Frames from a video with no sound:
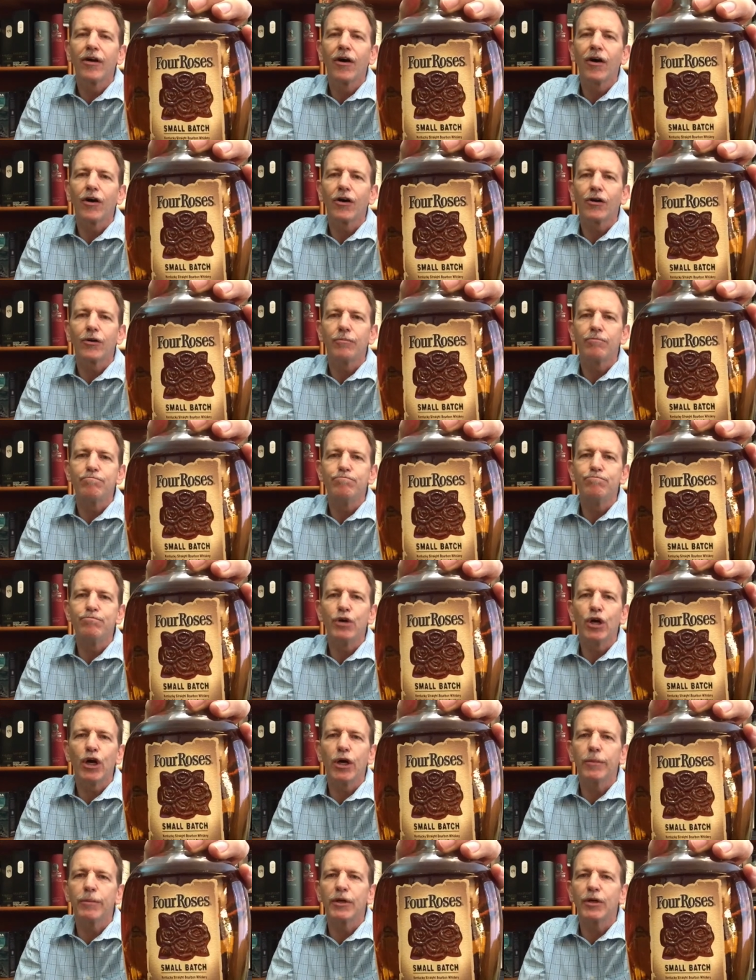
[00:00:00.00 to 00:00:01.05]
on
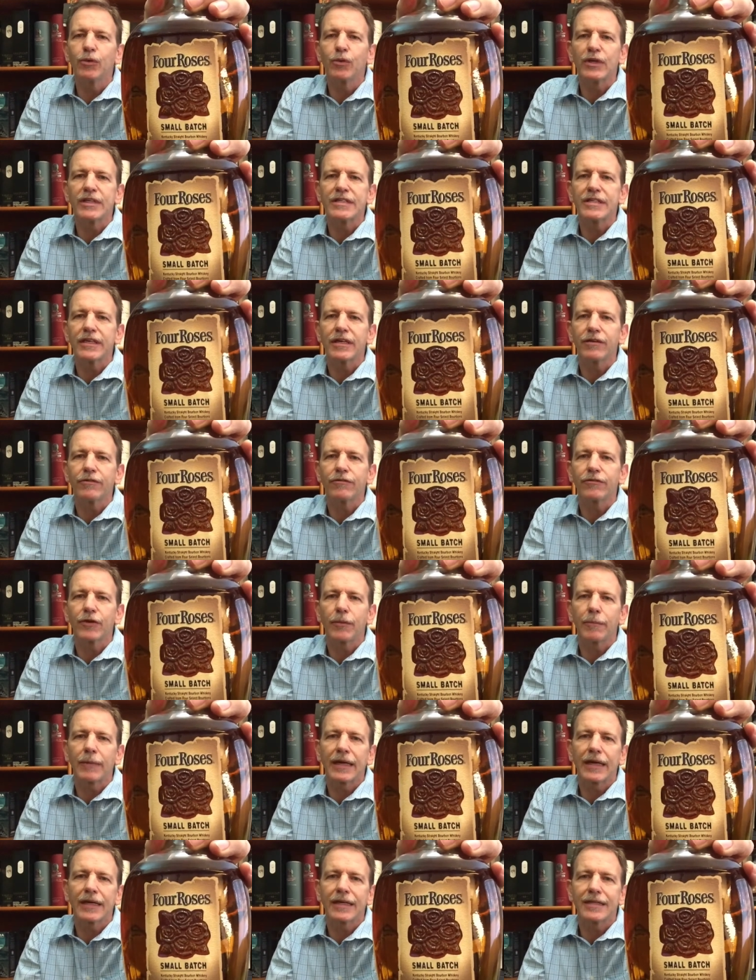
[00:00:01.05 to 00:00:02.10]
bourbon whiskey
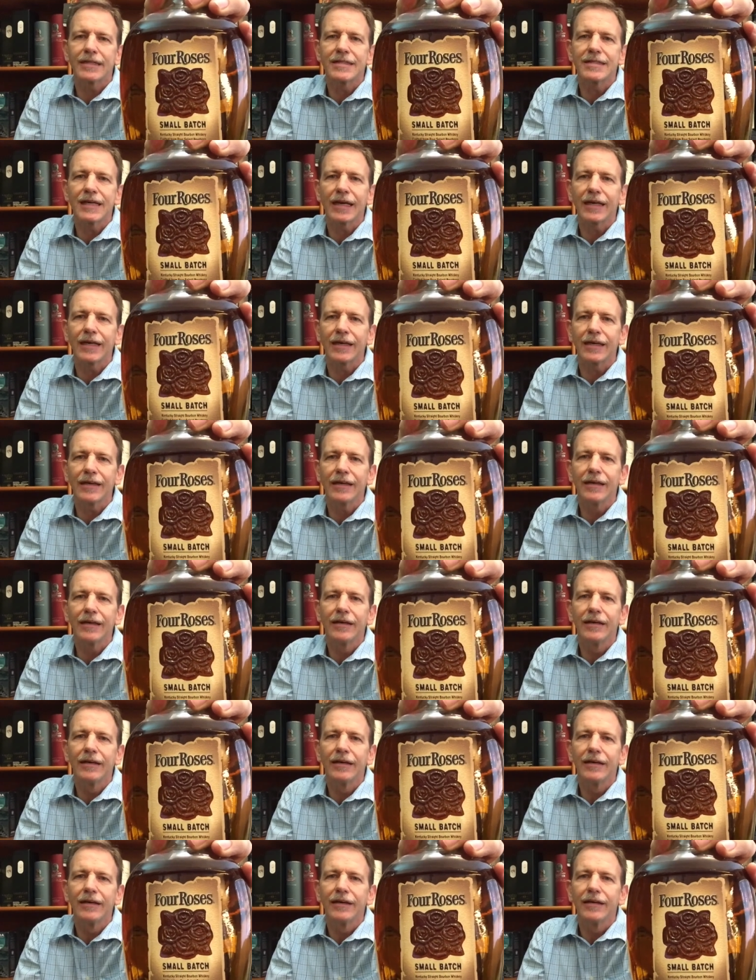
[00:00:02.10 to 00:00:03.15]
from Kentucky.
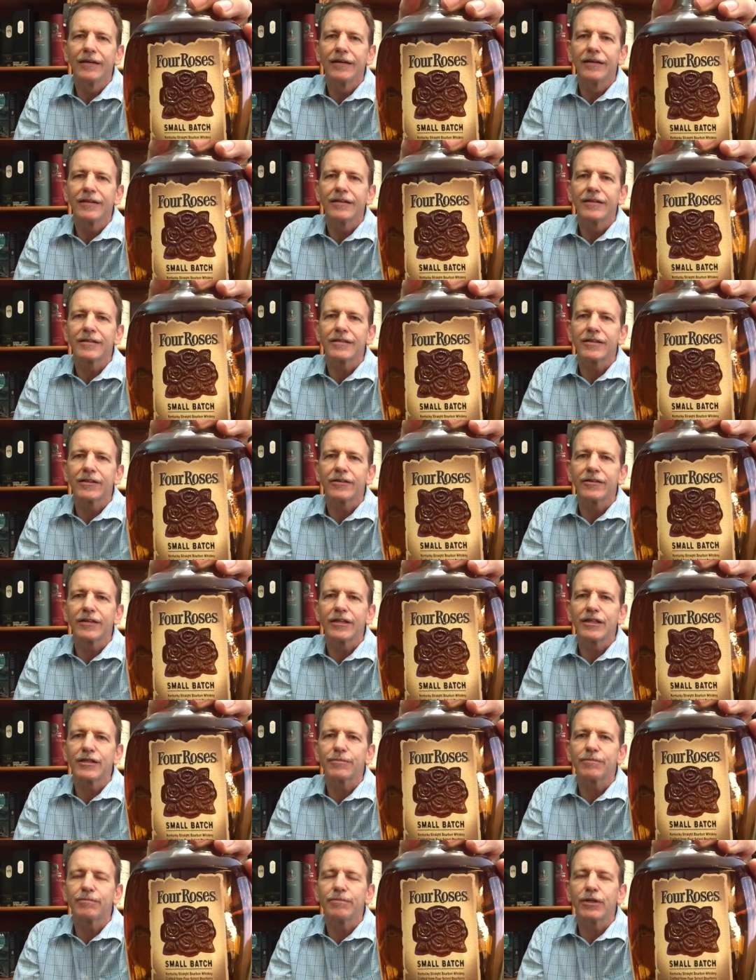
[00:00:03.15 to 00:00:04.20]
So
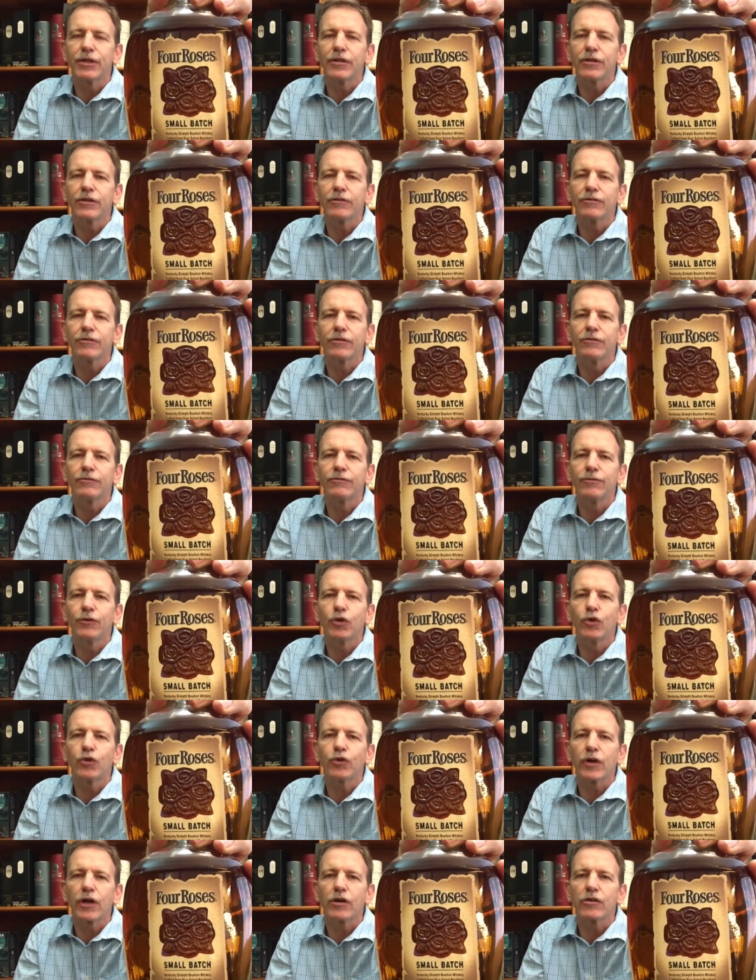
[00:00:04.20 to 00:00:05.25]
this beautiful
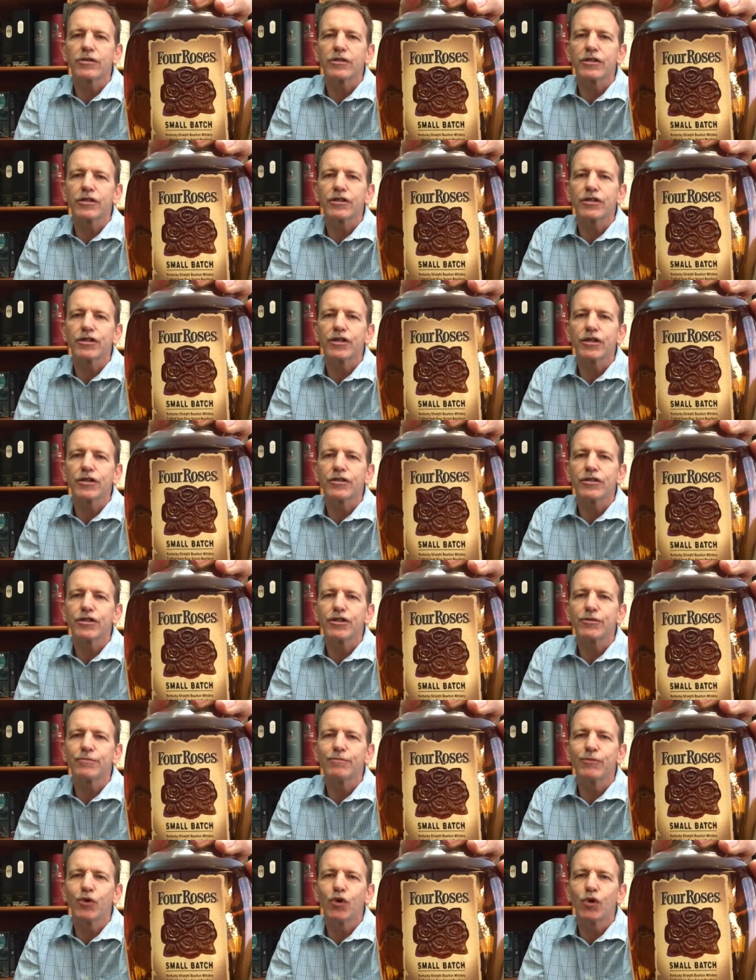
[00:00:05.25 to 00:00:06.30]
Four Roses
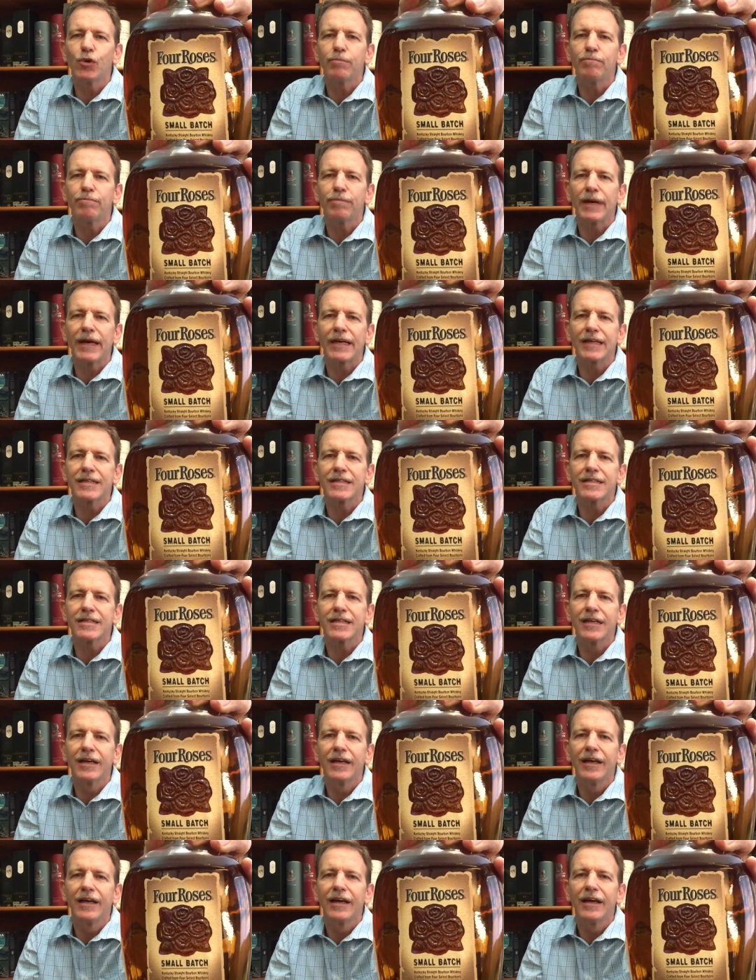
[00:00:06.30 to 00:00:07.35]
small batch,
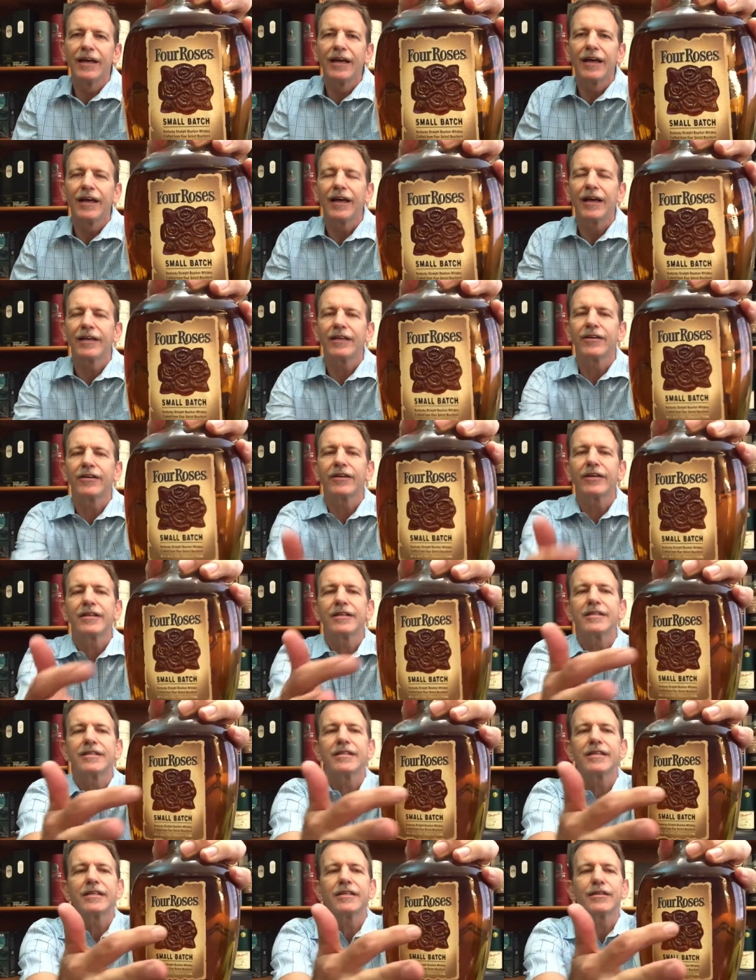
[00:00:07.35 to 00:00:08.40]
and you
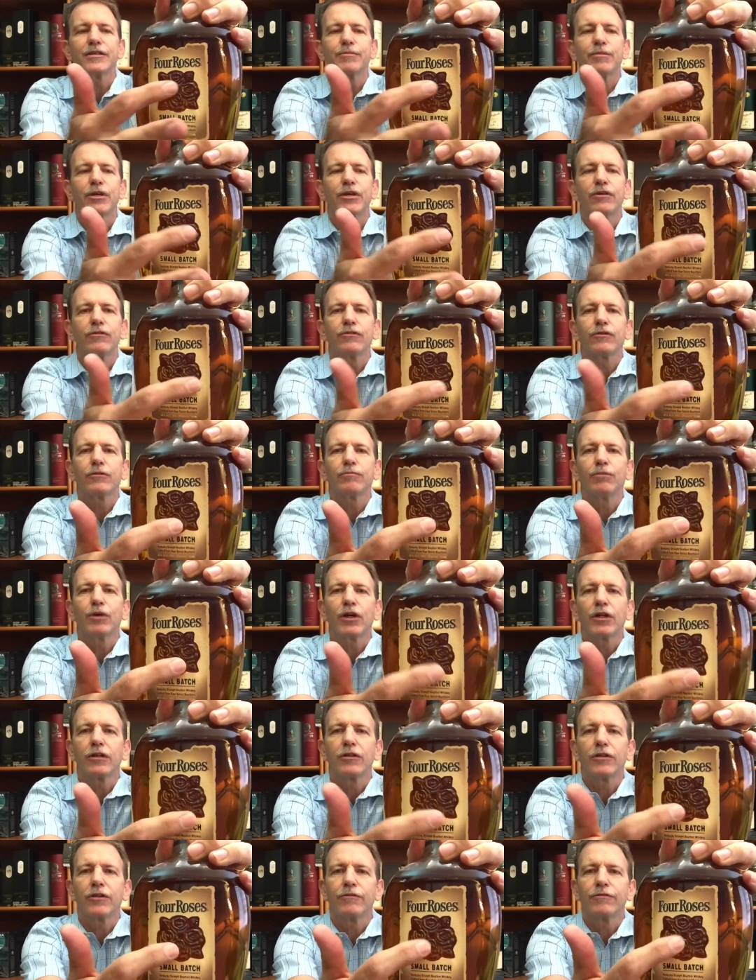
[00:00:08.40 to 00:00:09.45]
can see this beautiful
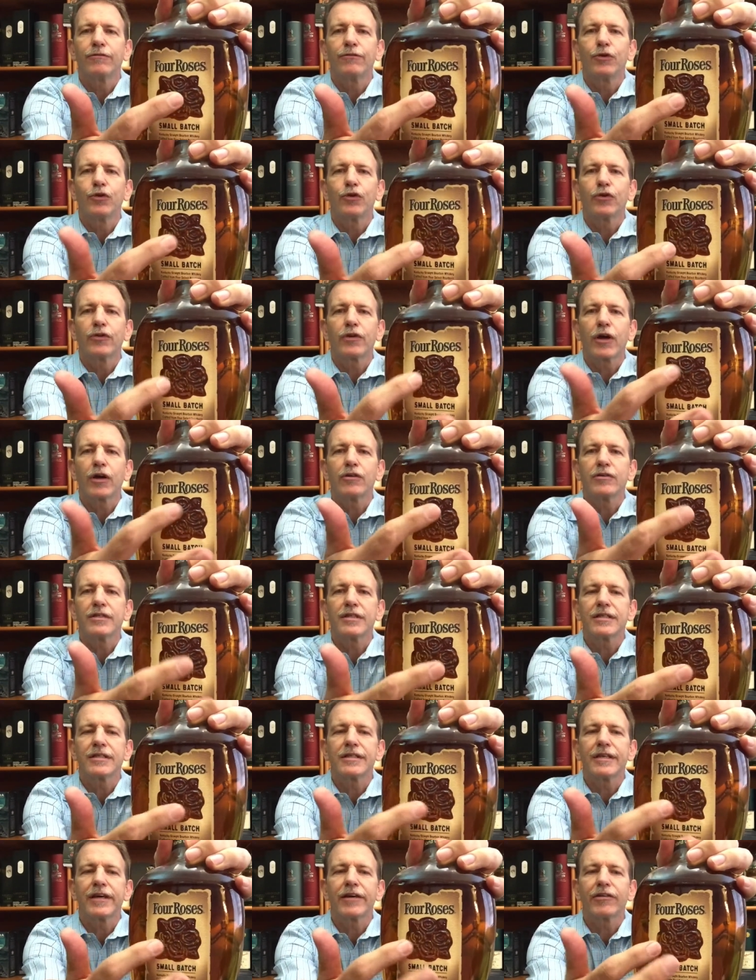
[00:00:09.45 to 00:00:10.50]
bottle. The four
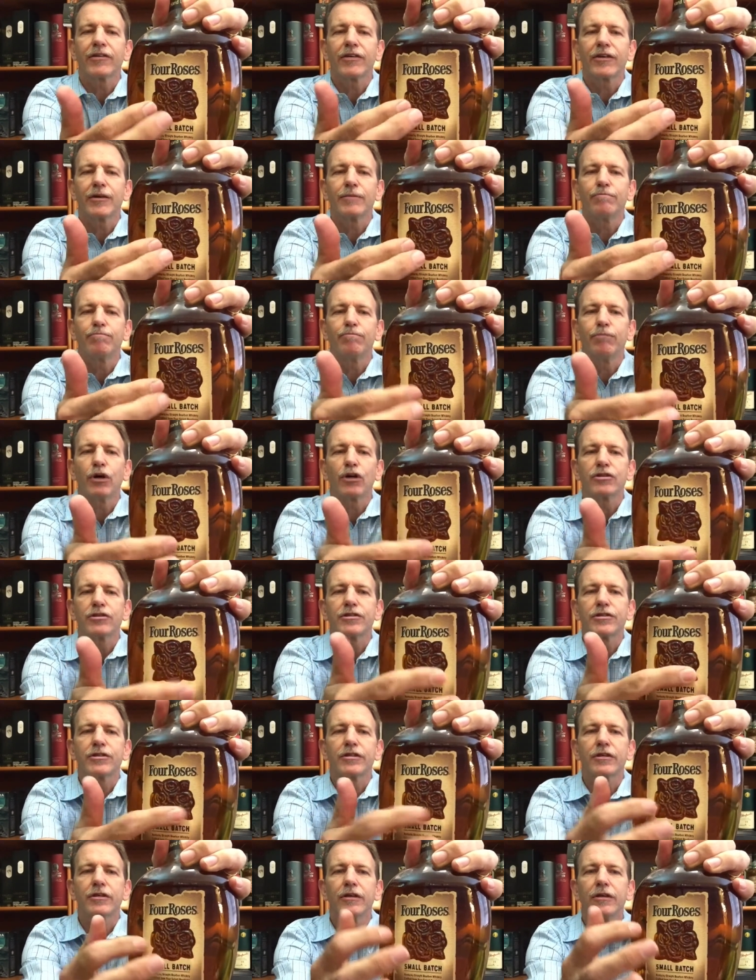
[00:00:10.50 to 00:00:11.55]
roses there are
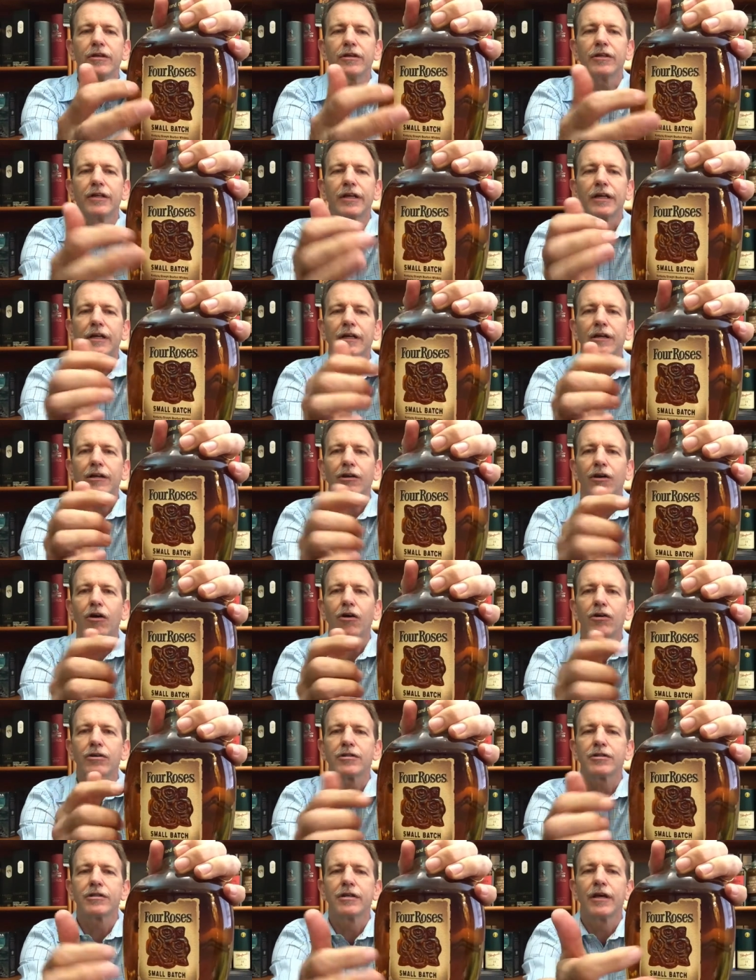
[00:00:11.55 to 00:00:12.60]
embossed on the
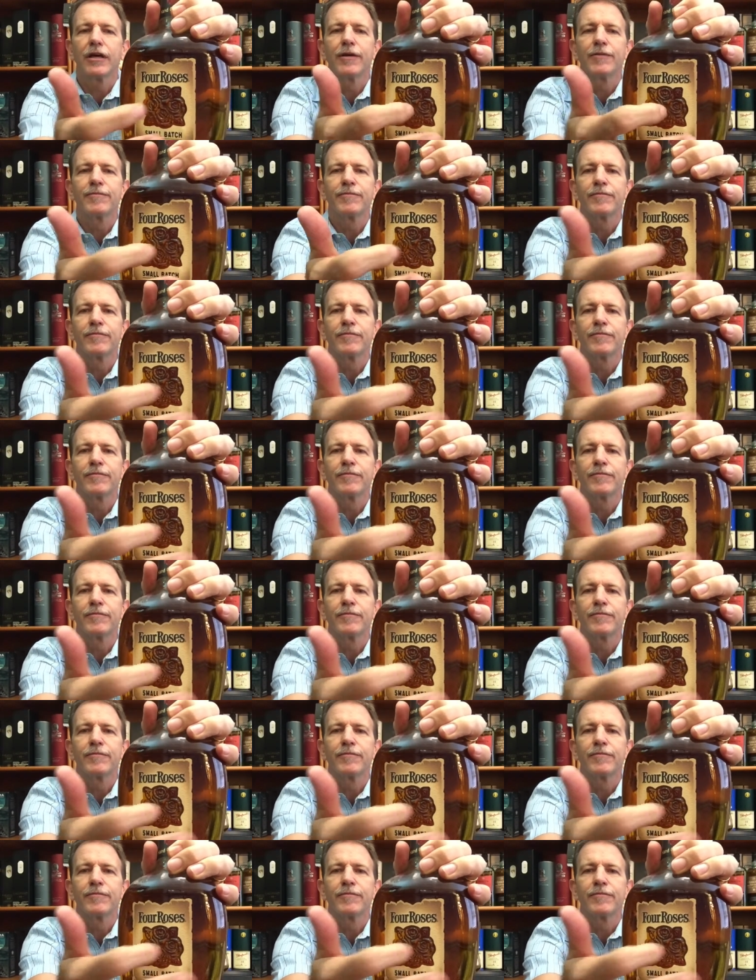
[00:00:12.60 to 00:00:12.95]
glass